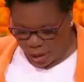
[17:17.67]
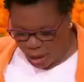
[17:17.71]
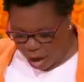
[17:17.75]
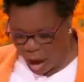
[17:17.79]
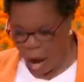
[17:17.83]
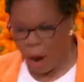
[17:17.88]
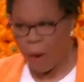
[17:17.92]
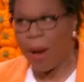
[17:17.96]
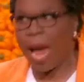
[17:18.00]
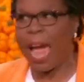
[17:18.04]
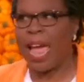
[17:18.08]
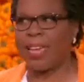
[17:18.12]

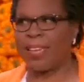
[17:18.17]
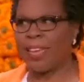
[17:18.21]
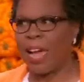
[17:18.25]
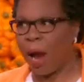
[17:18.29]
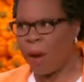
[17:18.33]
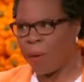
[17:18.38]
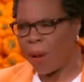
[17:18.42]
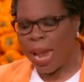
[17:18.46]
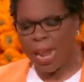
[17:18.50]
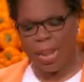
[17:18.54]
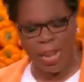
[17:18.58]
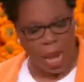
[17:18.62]
All right,
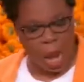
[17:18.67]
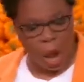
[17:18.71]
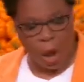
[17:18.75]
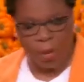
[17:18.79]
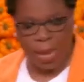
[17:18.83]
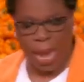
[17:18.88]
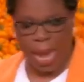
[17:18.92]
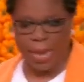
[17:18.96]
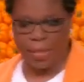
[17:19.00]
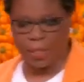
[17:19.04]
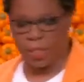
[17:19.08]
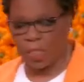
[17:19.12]
y'all ready?
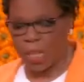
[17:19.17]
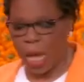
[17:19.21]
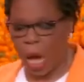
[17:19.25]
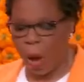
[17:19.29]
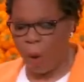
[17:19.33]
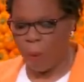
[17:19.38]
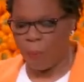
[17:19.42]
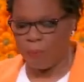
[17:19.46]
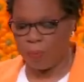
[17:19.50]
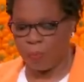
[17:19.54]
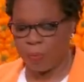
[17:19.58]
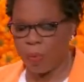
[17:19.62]
Okay, so
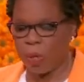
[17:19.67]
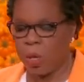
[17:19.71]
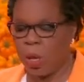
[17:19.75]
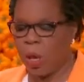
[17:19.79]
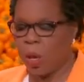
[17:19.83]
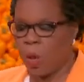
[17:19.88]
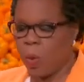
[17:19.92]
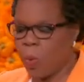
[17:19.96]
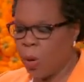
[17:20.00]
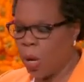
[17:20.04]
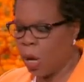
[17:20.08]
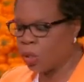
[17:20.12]

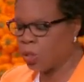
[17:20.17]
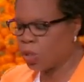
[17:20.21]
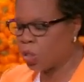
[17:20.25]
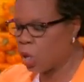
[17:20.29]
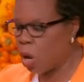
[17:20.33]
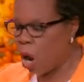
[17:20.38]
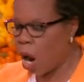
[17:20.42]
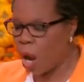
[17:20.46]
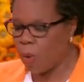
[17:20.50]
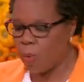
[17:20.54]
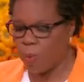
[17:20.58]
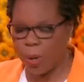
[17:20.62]
we're going to
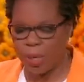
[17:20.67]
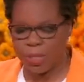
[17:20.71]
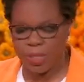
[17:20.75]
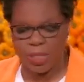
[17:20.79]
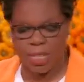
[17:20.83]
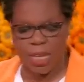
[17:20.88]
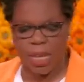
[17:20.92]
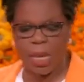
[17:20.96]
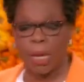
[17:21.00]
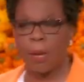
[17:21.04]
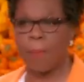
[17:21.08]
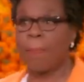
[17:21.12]
start with
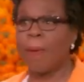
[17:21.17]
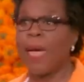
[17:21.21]
Team